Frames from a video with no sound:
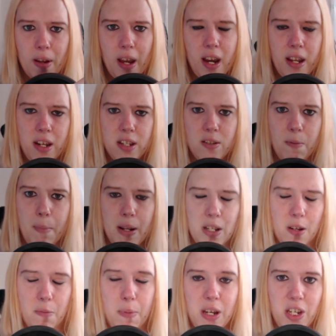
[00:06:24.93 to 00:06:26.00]
and it's not meant
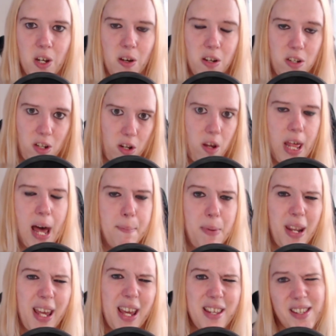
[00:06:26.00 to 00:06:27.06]
to do that,
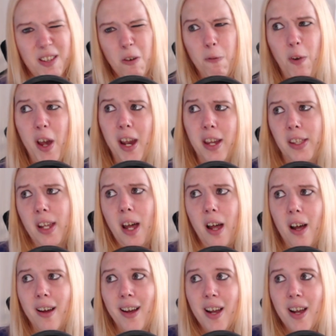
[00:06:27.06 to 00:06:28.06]
but it is sort of like the